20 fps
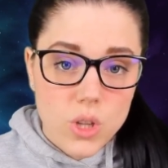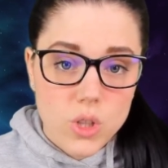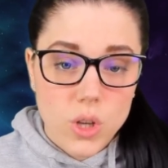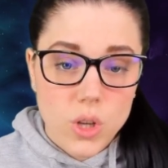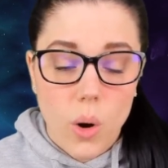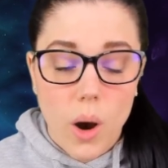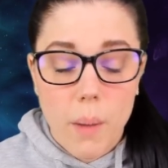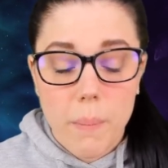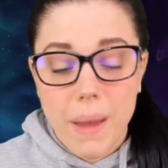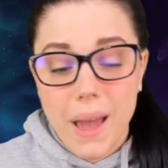
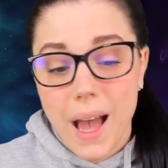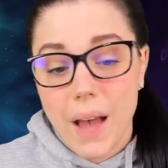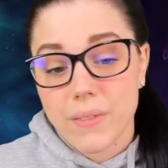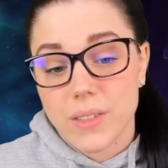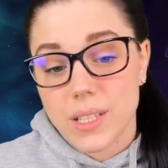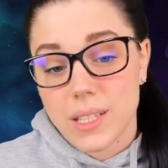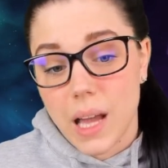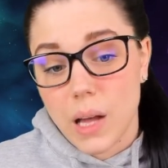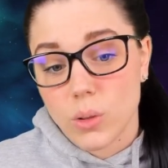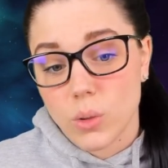So I may
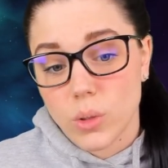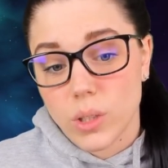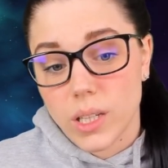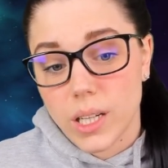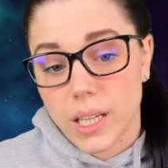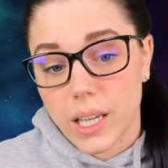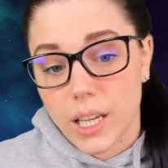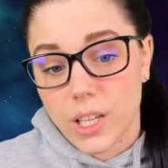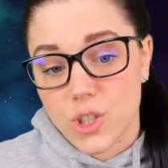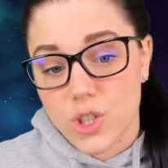have to download
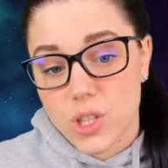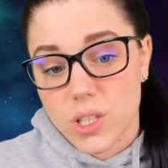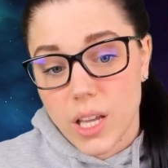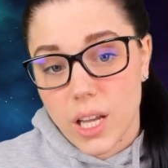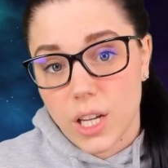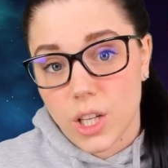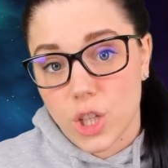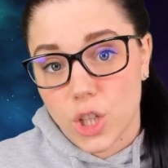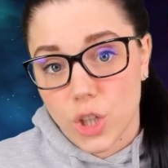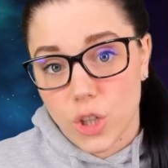it again just
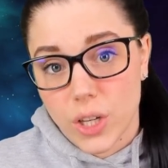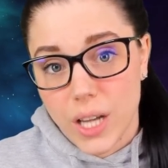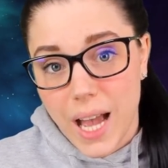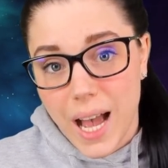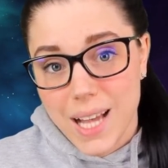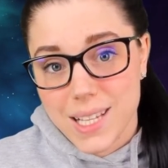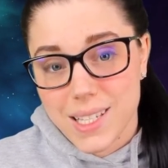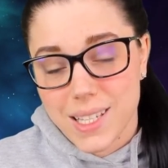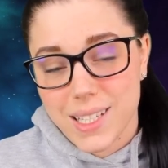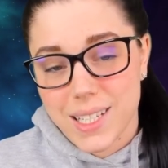out of
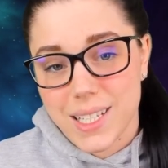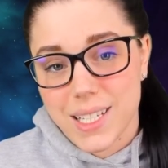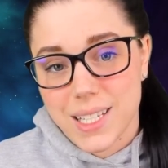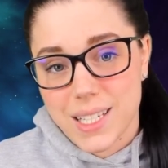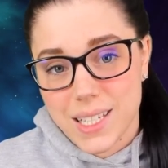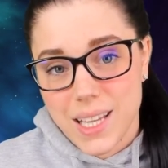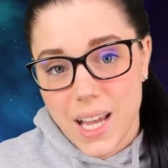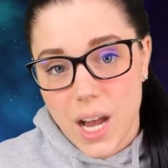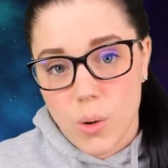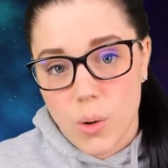curiosity to
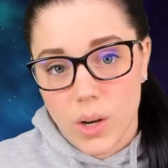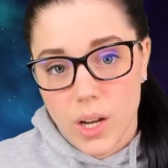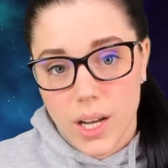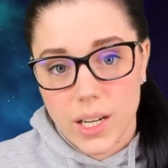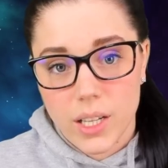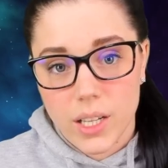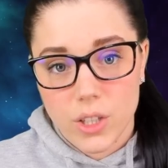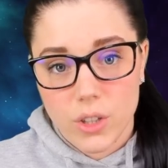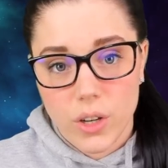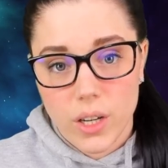see how it
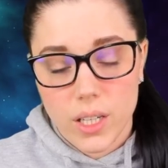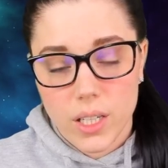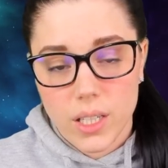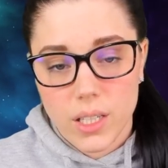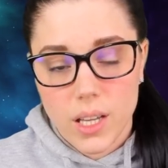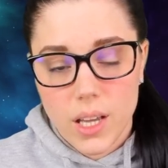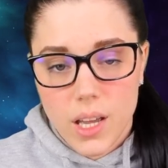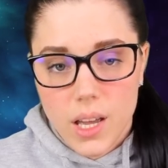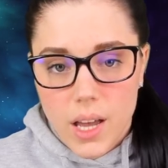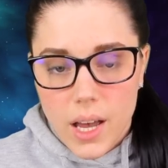got
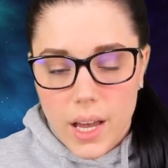integrated.